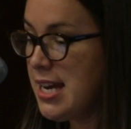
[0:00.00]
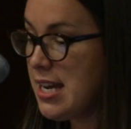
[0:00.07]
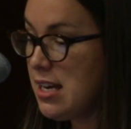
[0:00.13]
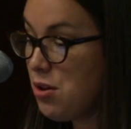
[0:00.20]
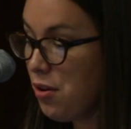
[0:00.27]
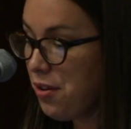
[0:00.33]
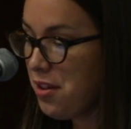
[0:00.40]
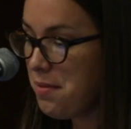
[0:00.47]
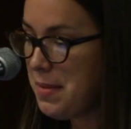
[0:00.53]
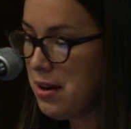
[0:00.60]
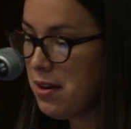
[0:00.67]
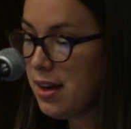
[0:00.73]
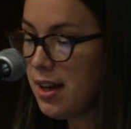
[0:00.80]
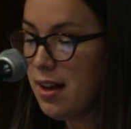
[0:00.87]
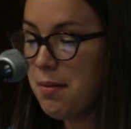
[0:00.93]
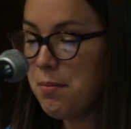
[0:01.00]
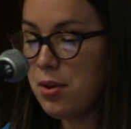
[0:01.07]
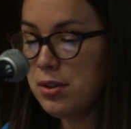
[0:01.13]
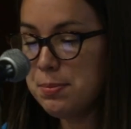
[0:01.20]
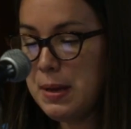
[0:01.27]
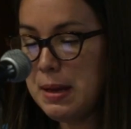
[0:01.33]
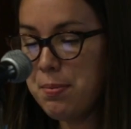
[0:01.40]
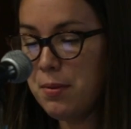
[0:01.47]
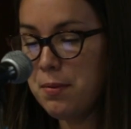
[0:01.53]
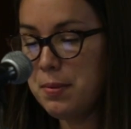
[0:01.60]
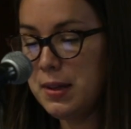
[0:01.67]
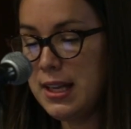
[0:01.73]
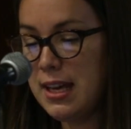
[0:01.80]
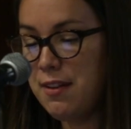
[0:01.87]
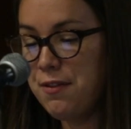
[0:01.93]
In North America, most people
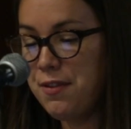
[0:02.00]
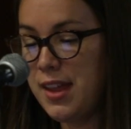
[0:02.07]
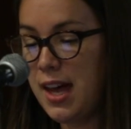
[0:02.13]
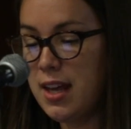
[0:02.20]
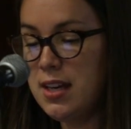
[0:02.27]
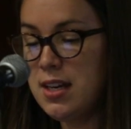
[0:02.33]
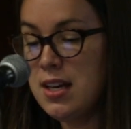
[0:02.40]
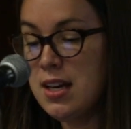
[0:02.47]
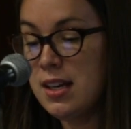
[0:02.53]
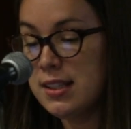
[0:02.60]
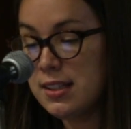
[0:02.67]
believe that